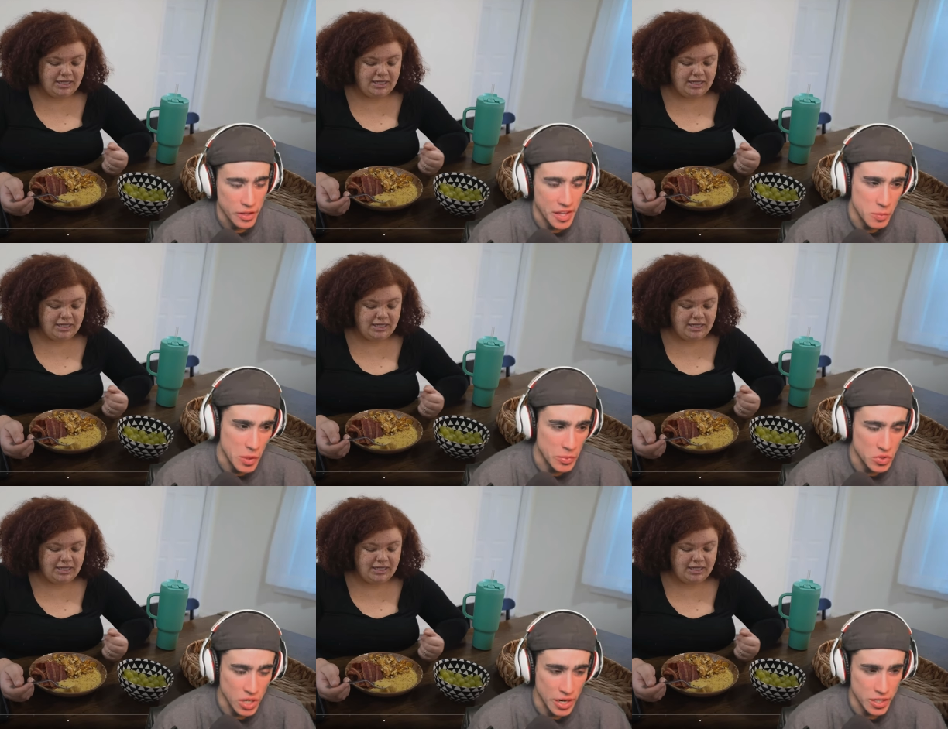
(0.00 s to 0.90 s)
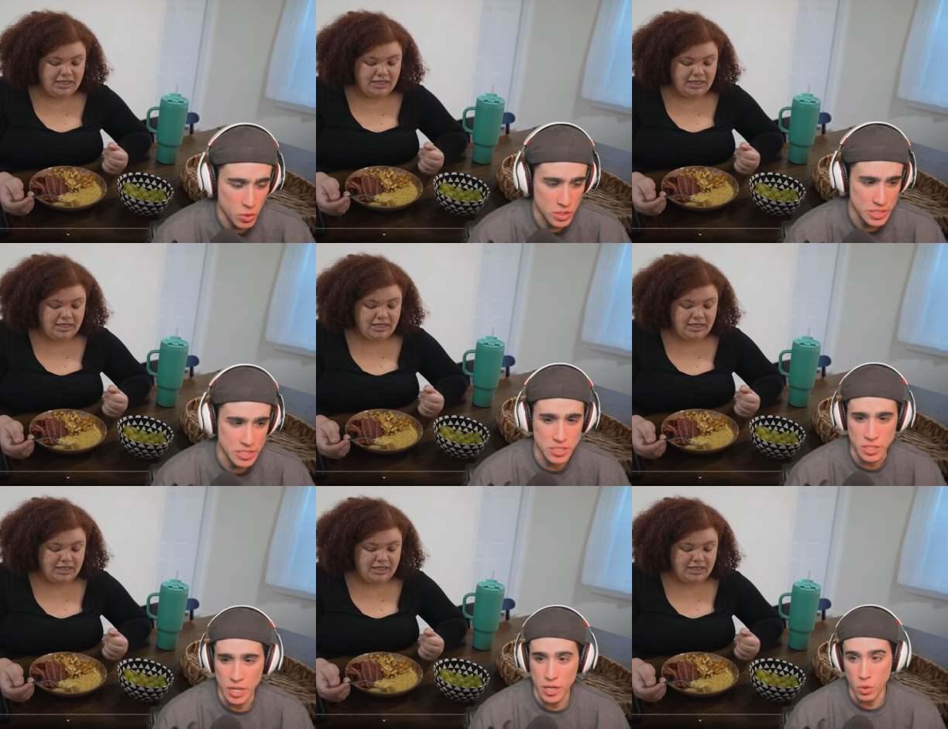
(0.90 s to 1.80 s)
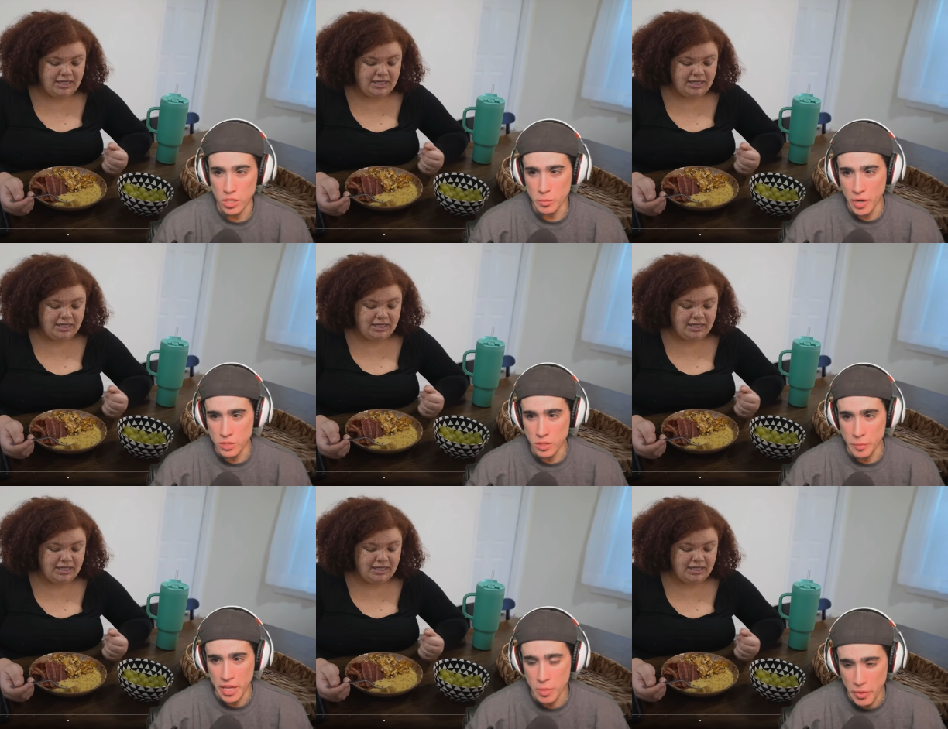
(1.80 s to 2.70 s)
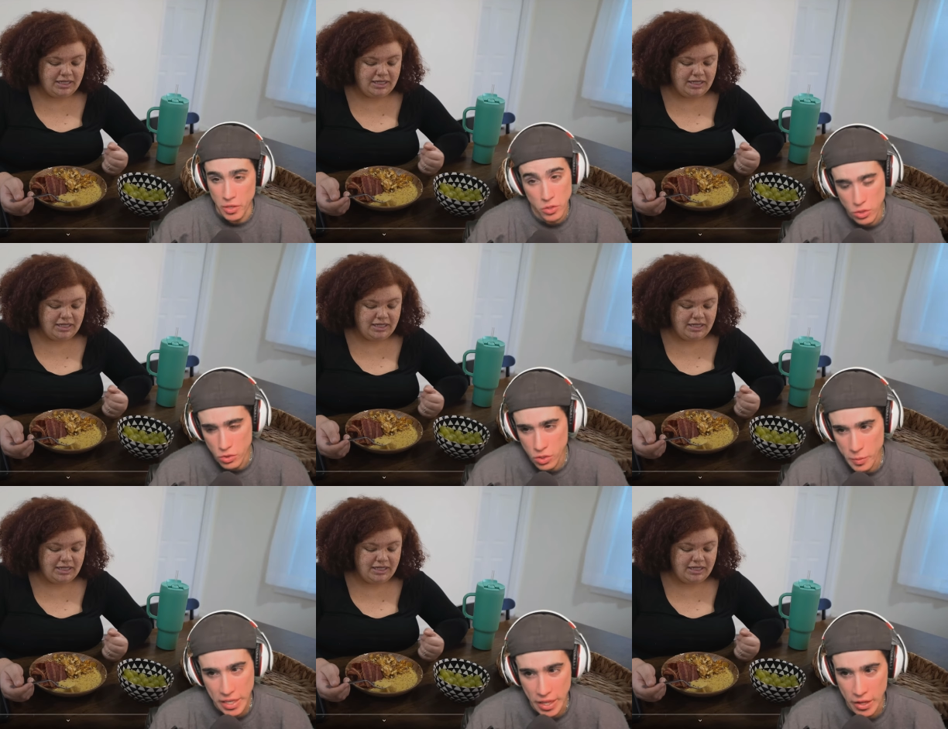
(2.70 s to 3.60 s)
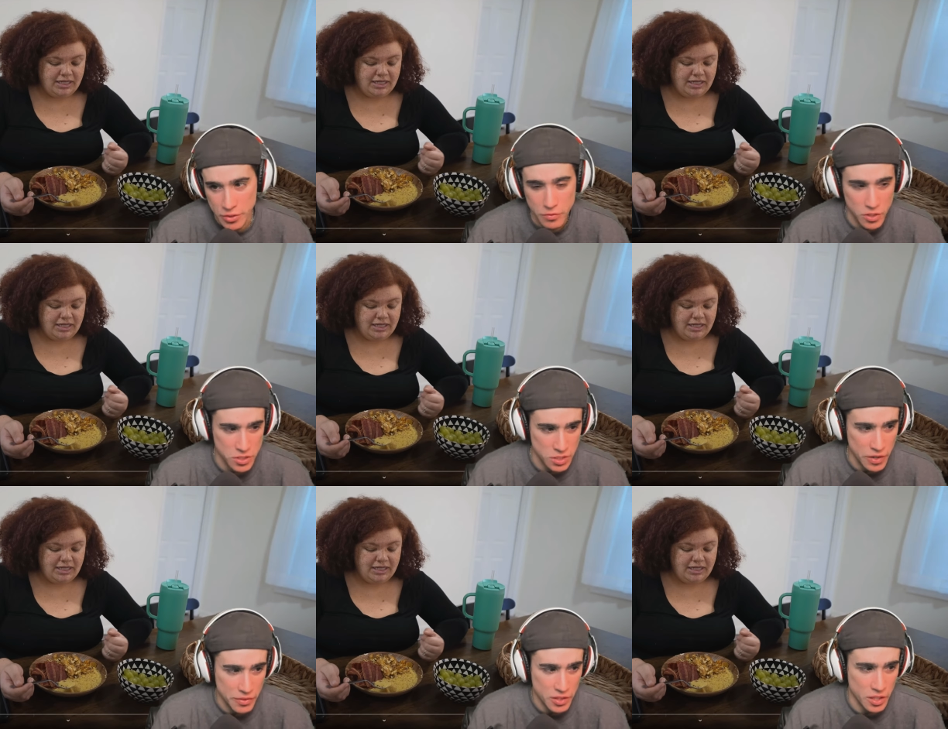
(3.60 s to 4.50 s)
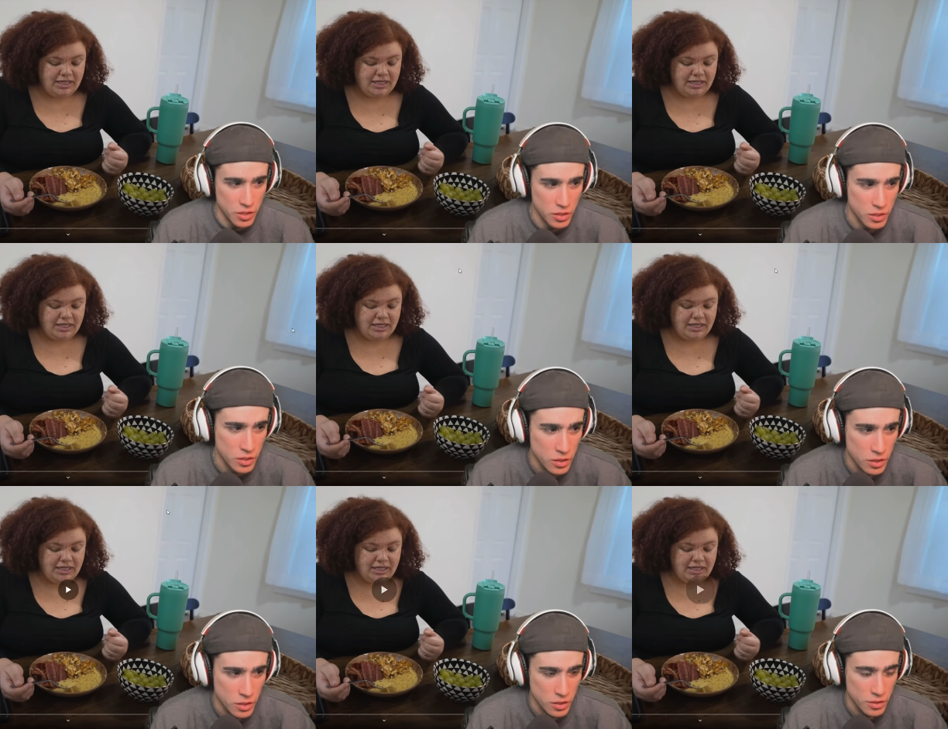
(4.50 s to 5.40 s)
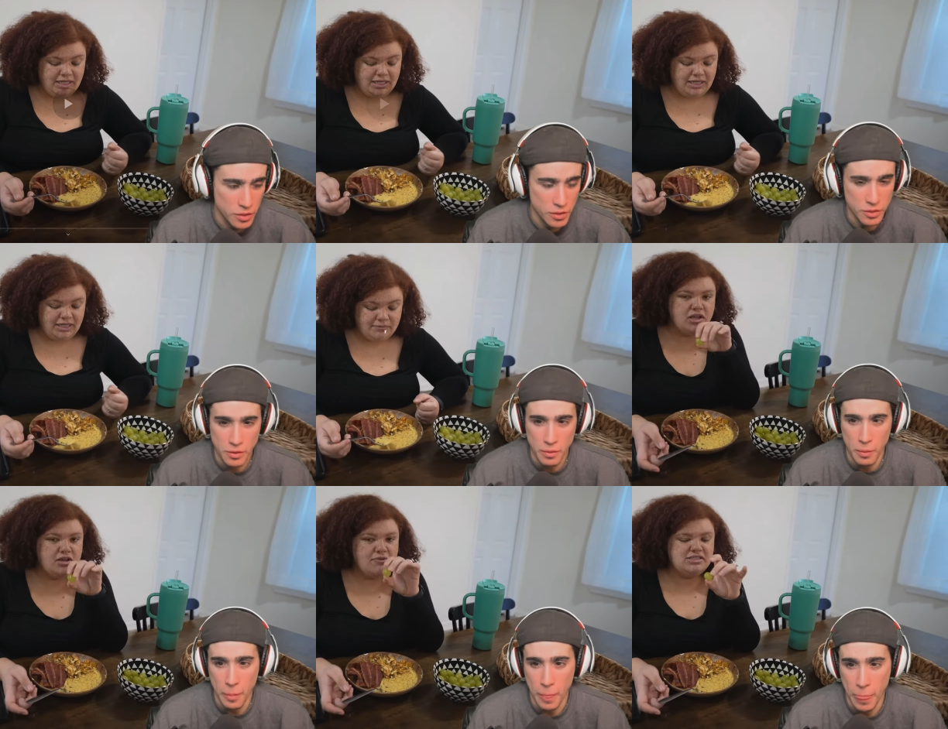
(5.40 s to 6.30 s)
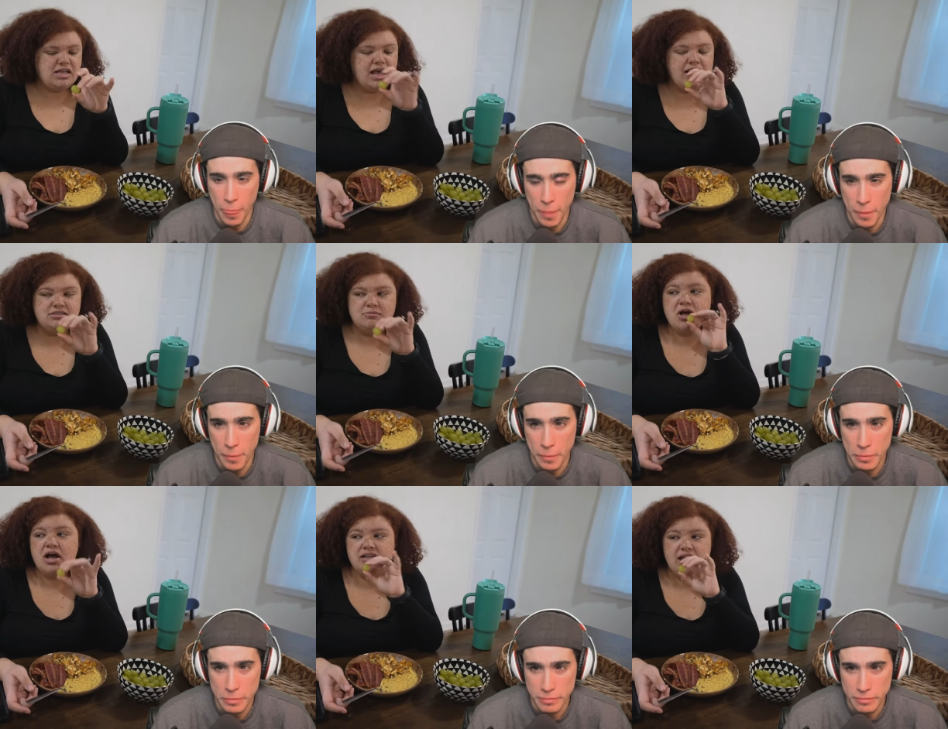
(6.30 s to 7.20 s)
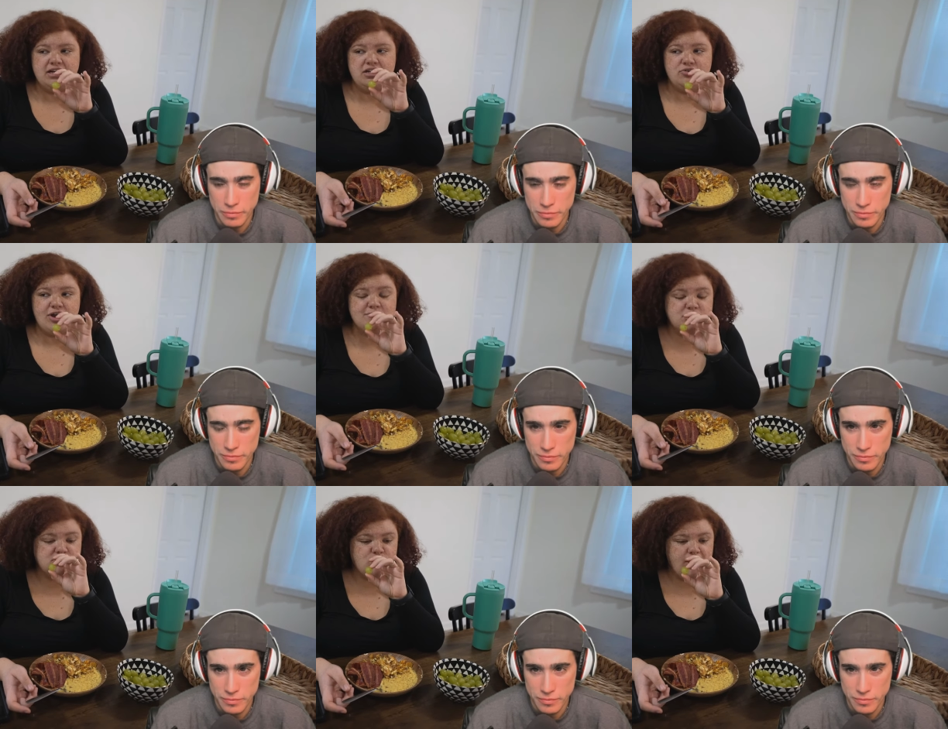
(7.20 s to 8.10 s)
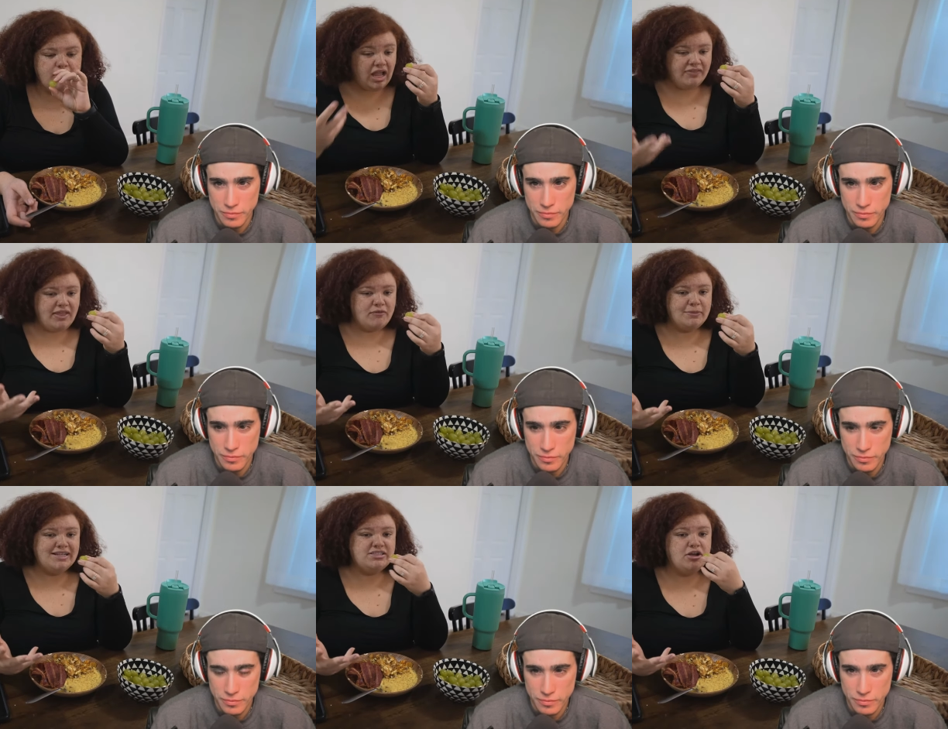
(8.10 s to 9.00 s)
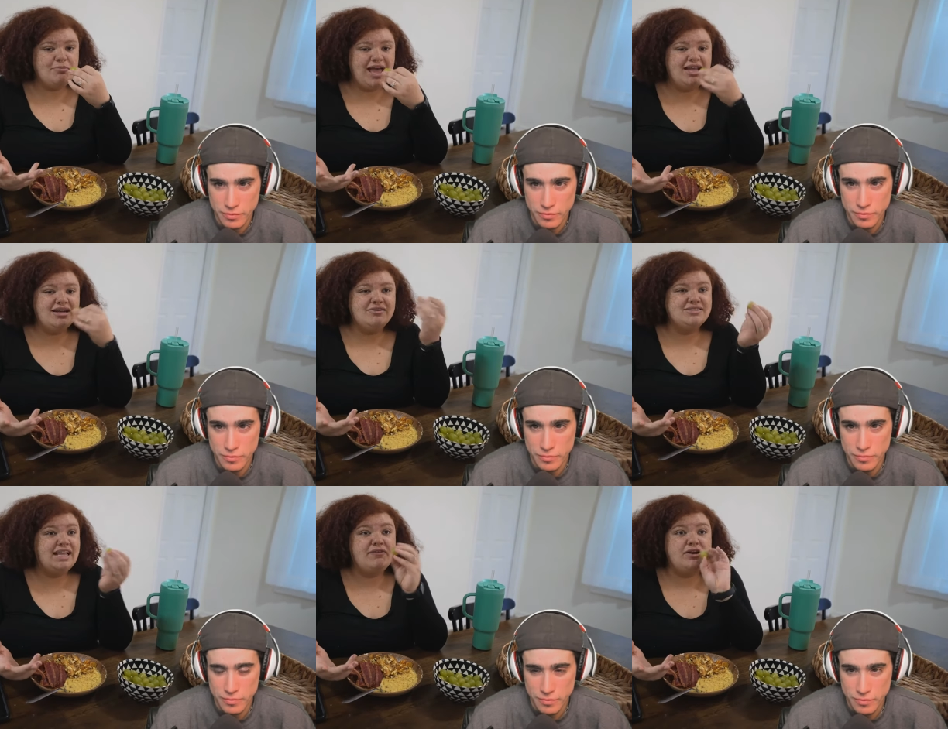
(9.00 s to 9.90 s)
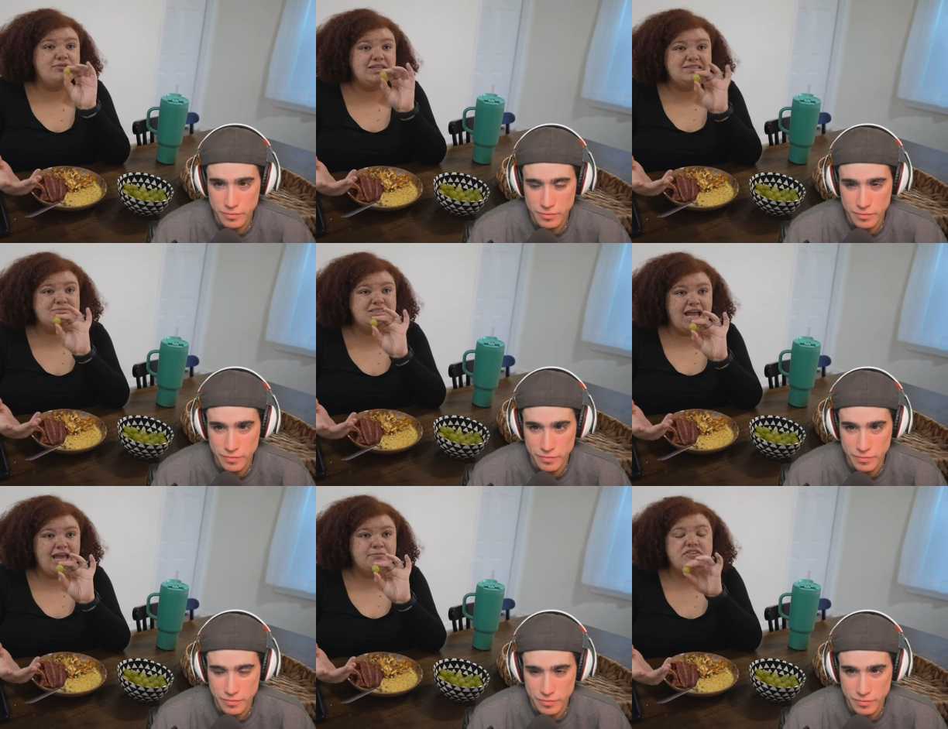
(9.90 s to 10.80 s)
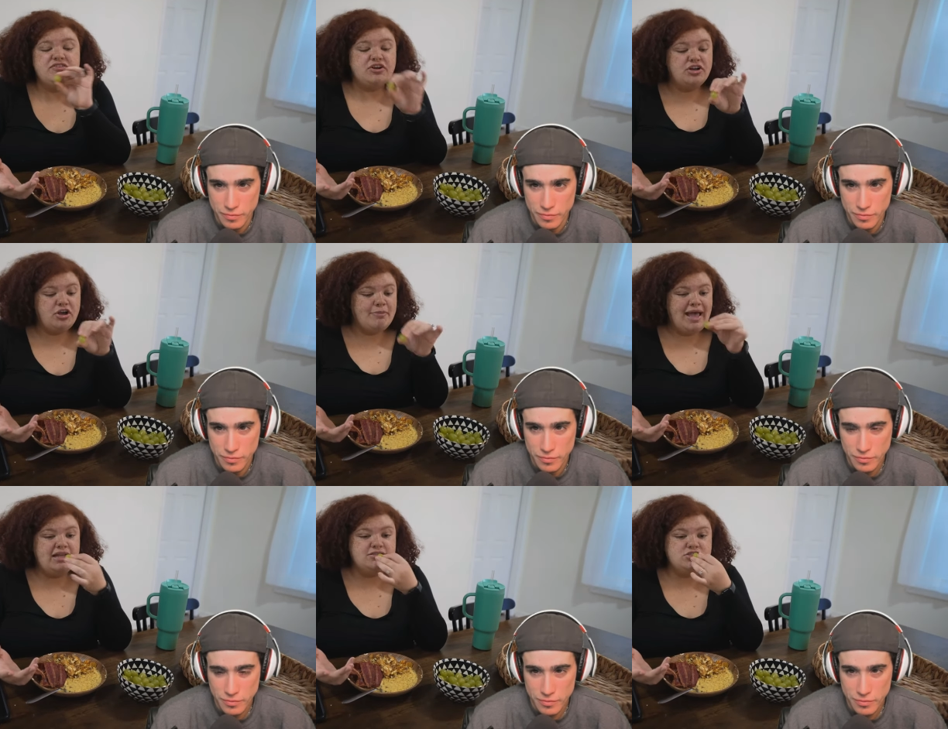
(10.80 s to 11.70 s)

Speaker 1: and maybe use higher quality cheese and higher quality butter to make it. But you, you can make a healthy version of everything here.
Speaker 2: Anyways, I had some cotton candy grapes as well, and they were about to go bad, and I was like, if I don't eat them today, then they're going to go bad.